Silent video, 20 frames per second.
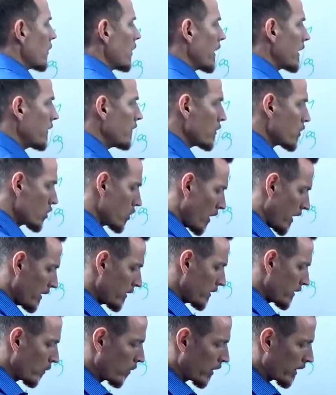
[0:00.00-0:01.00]
like if you're trying
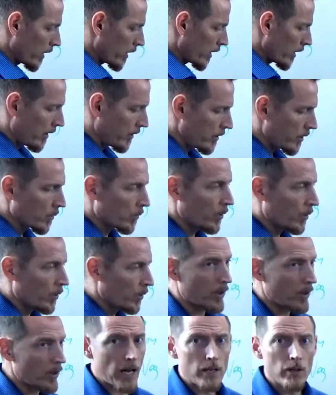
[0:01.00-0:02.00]
to work out and you're
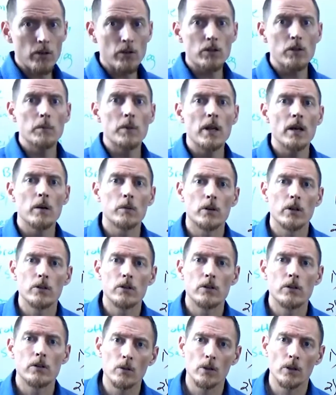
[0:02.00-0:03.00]
wondering, I used to be able to
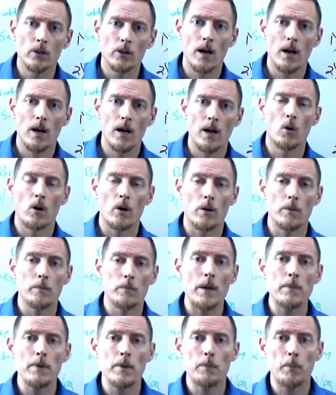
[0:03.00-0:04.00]
do a lot more, and
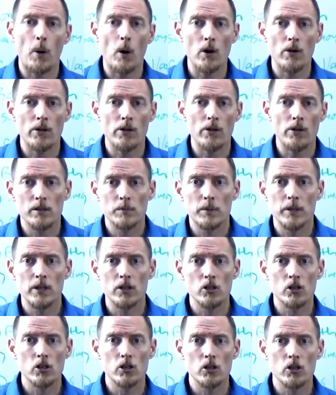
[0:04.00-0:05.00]
maybe part of that is
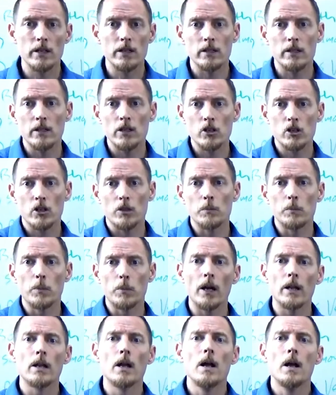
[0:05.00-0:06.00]
because you're deconditioned,
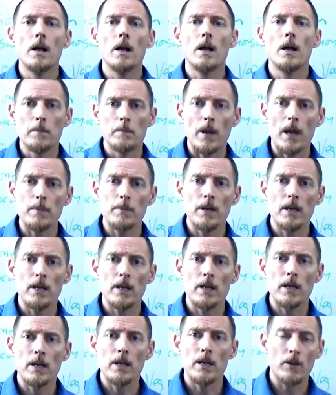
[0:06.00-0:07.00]
but
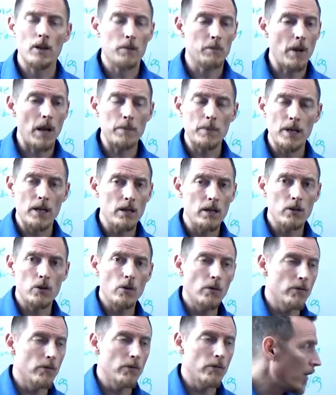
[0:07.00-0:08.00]
maybe it, maybe
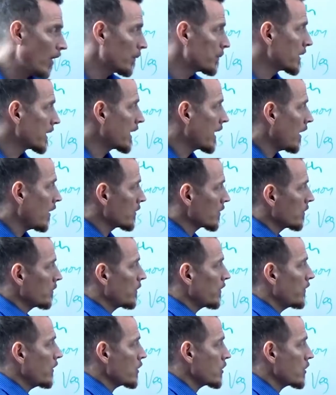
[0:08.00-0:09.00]
you've developed a calcium
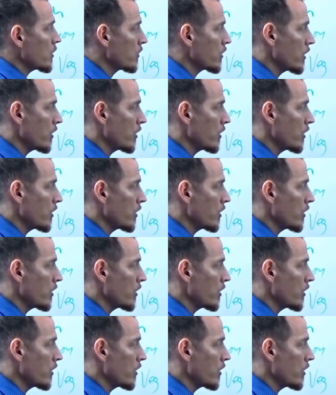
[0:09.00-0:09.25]
deficiency.